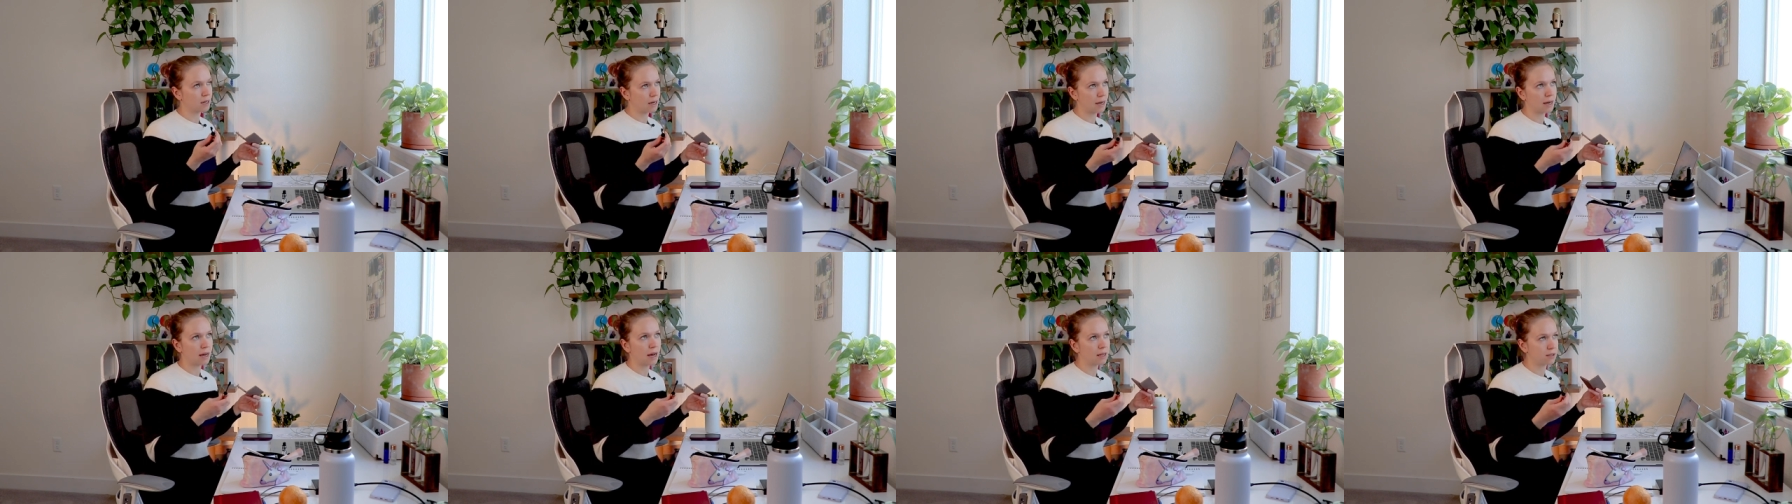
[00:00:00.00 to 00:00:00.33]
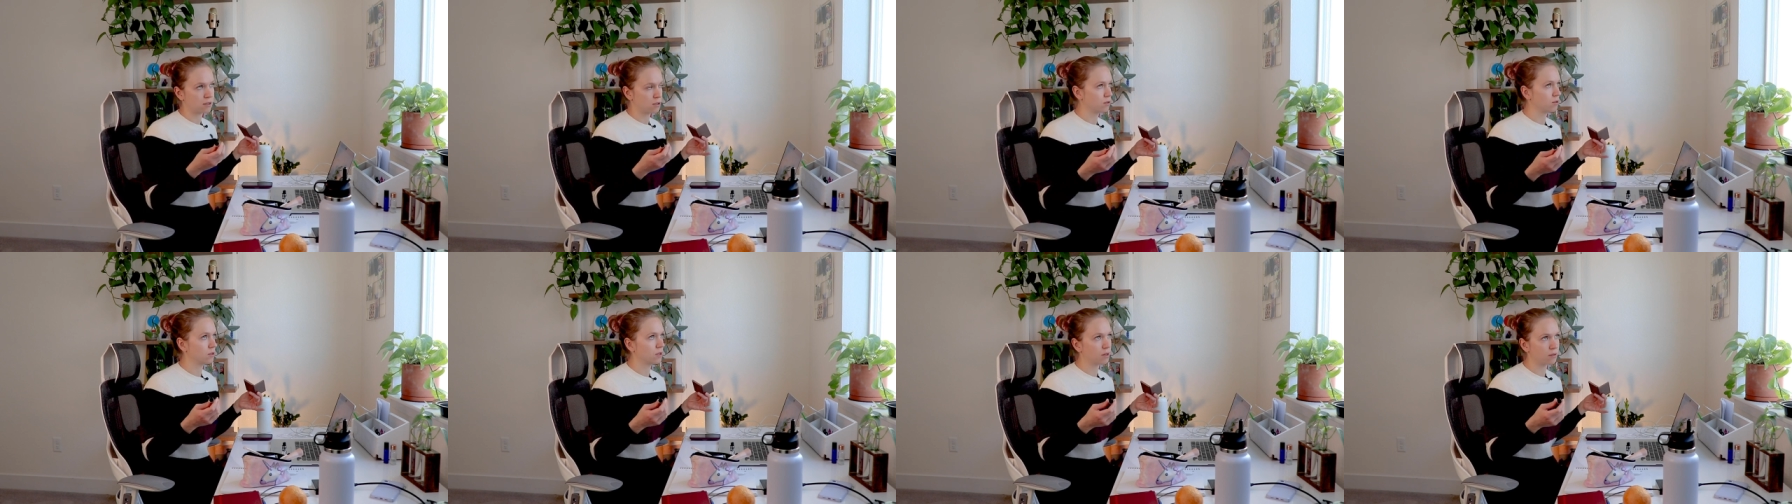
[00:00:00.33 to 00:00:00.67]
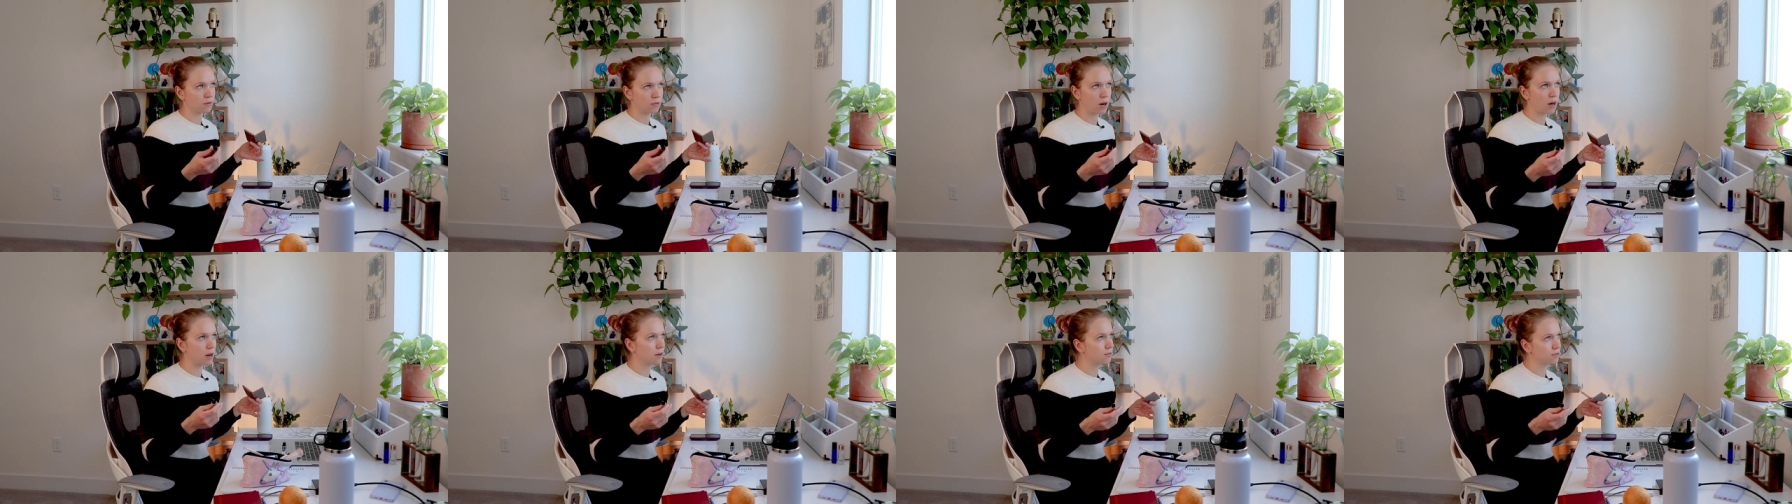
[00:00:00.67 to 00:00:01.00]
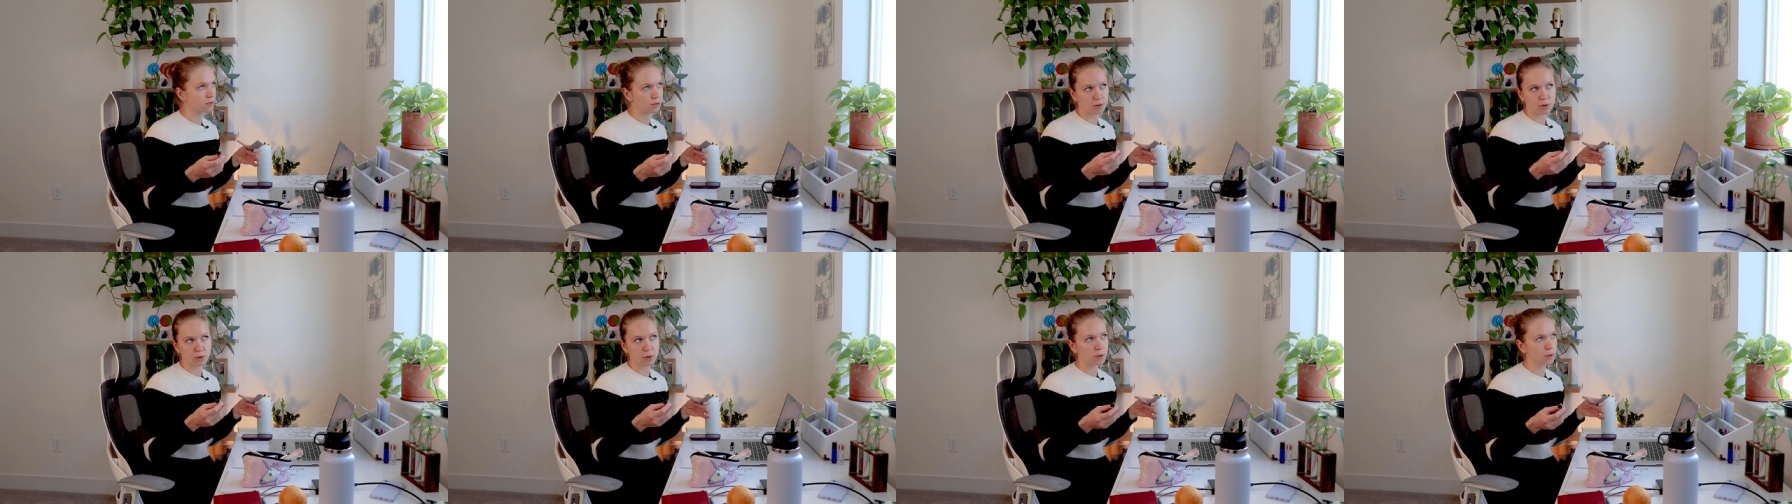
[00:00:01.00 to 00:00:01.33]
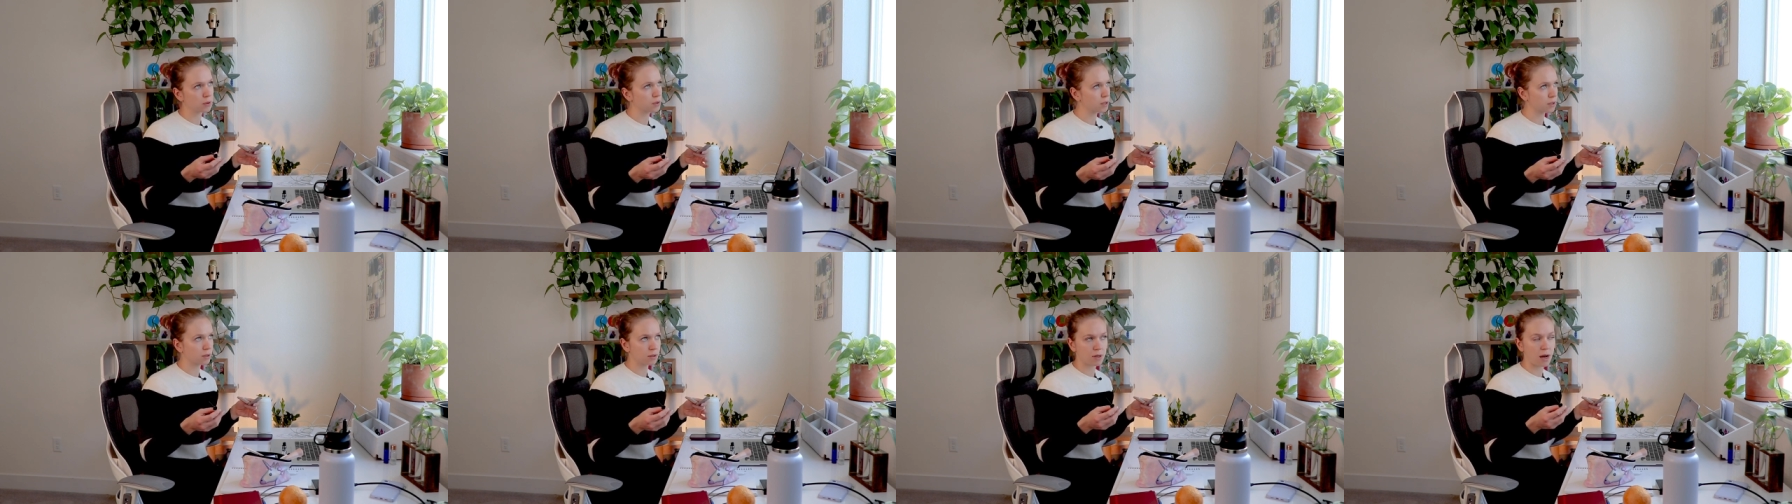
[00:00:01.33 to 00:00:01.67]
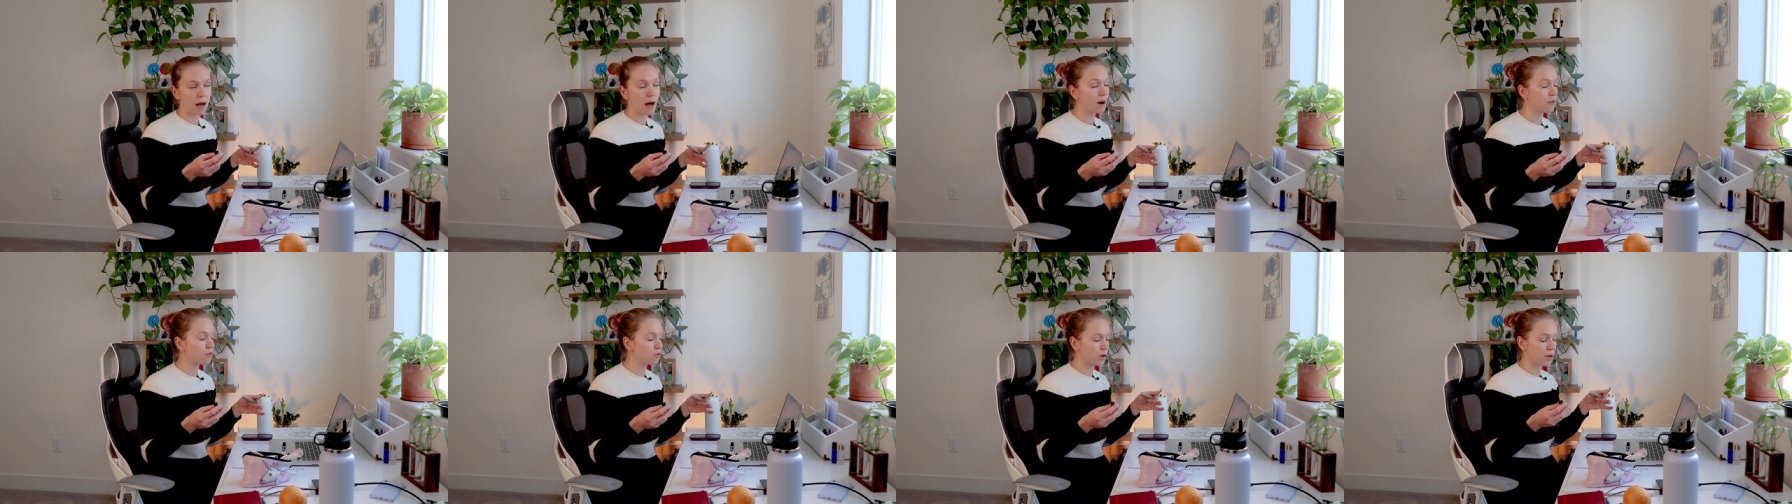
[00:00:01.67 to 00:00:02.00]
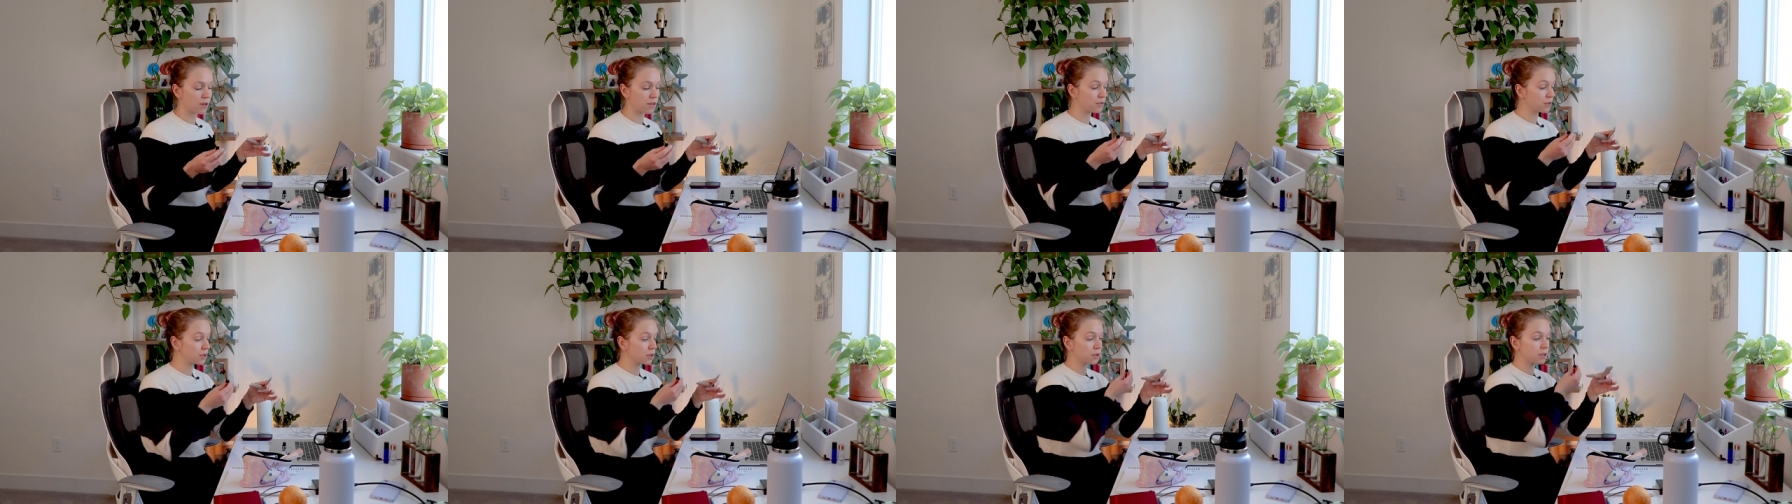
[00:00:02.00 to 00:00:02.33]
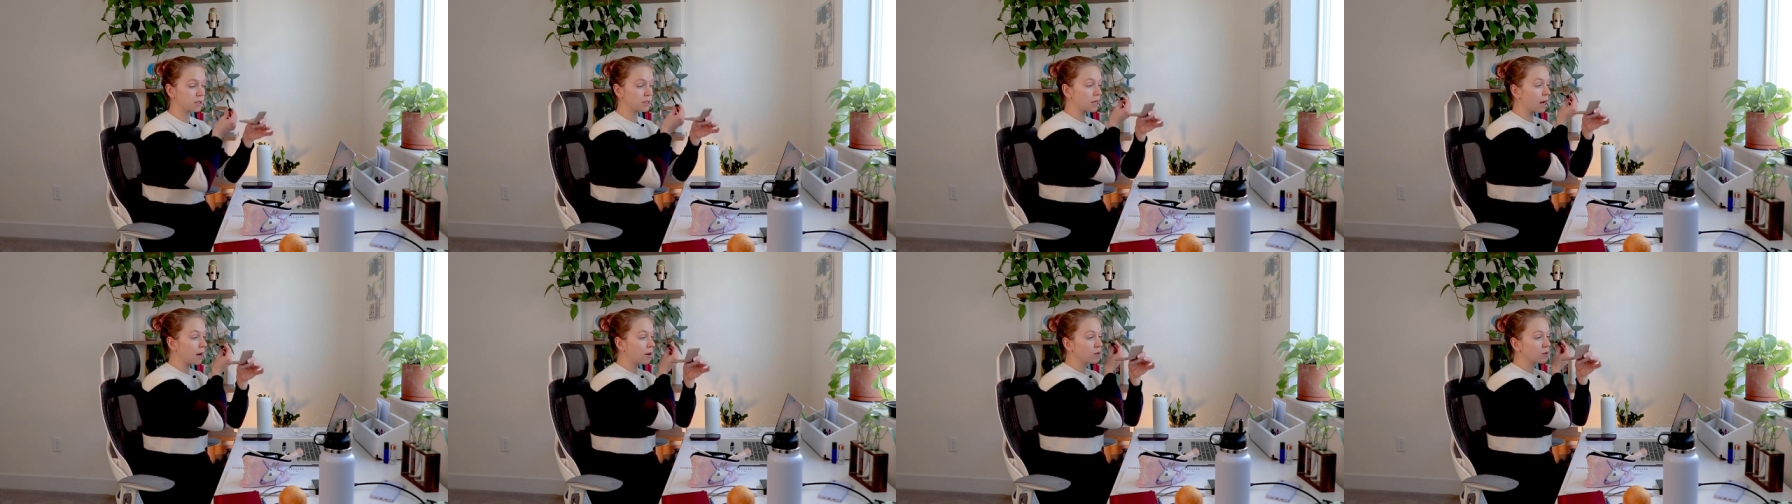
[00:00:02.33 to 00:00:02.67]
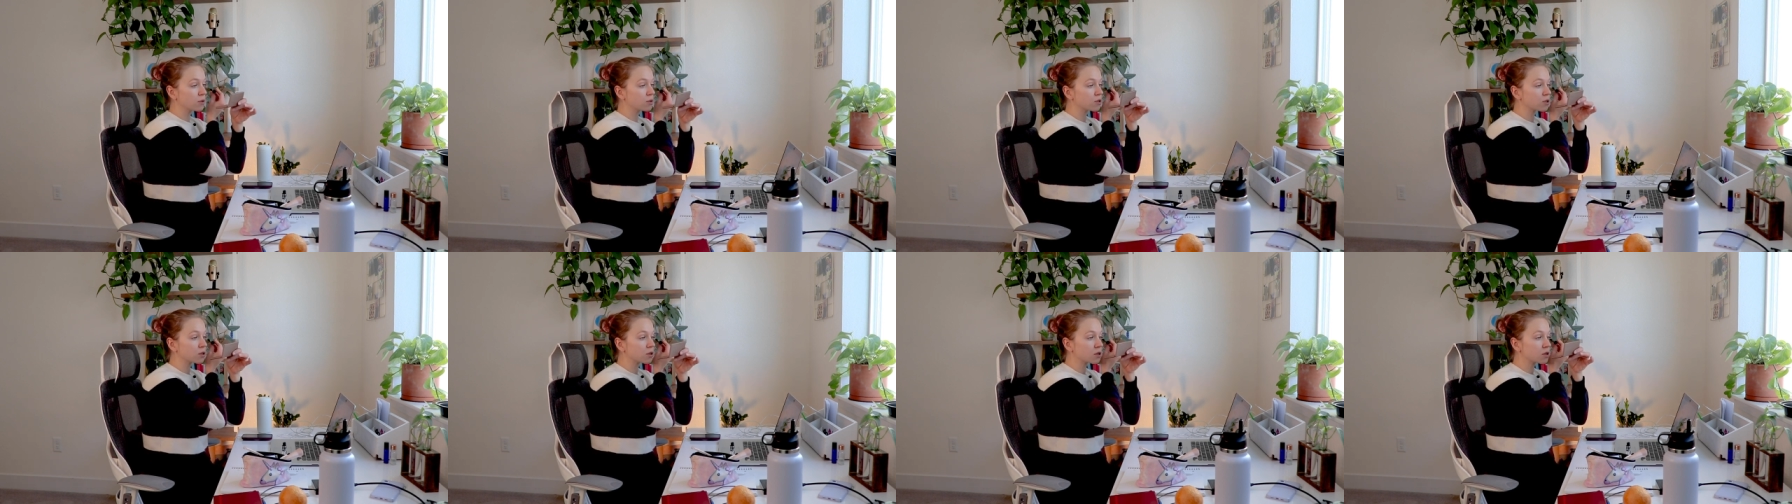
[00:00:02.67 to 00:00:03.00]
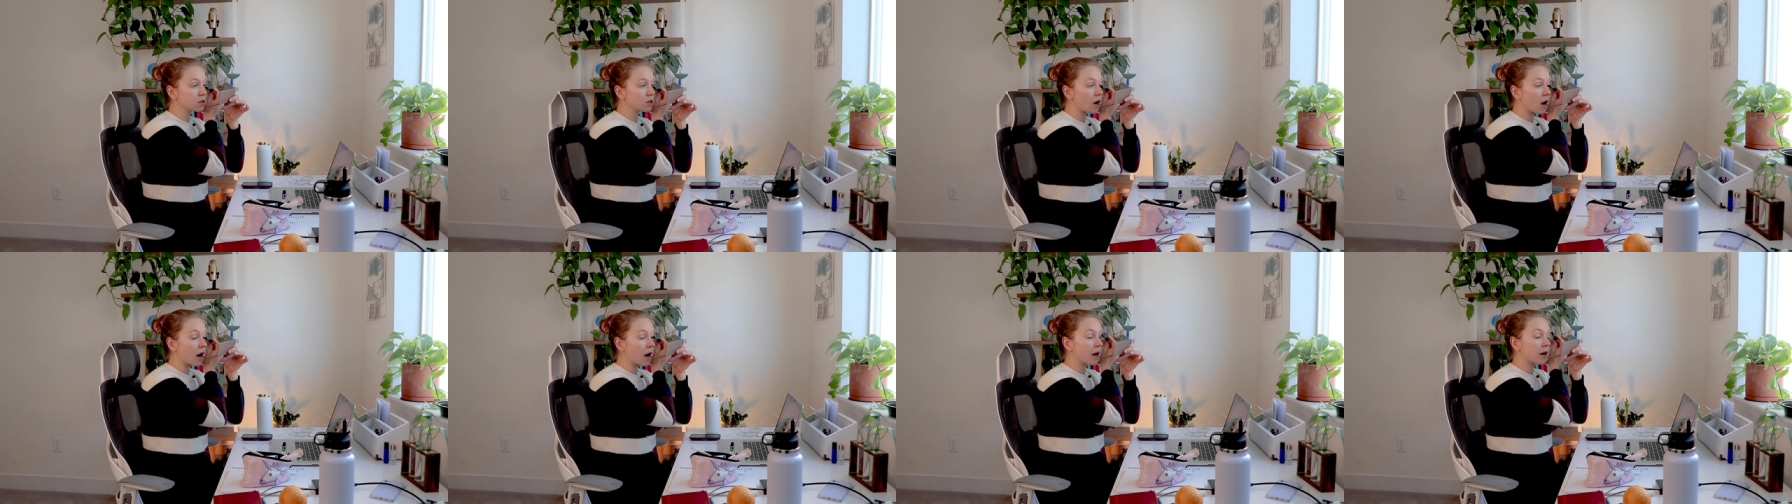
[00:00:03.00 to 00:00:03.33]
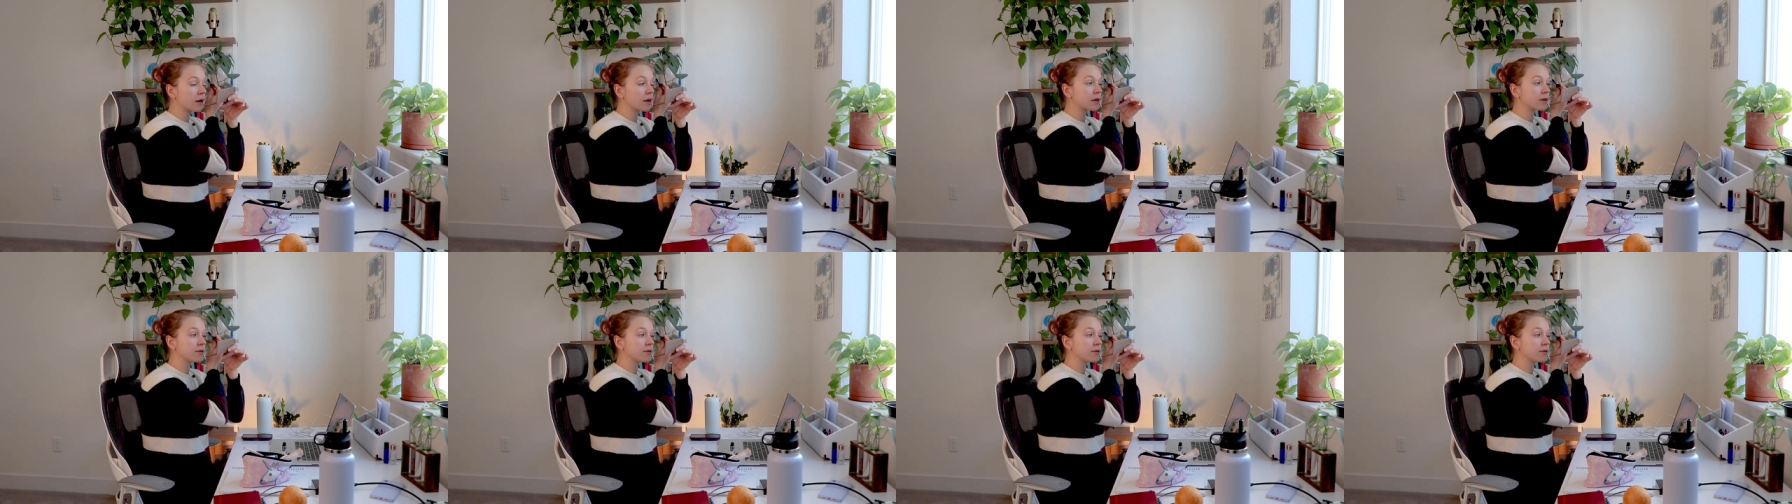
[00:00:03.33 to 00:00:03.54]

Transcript: had to leave halfway through because I was just not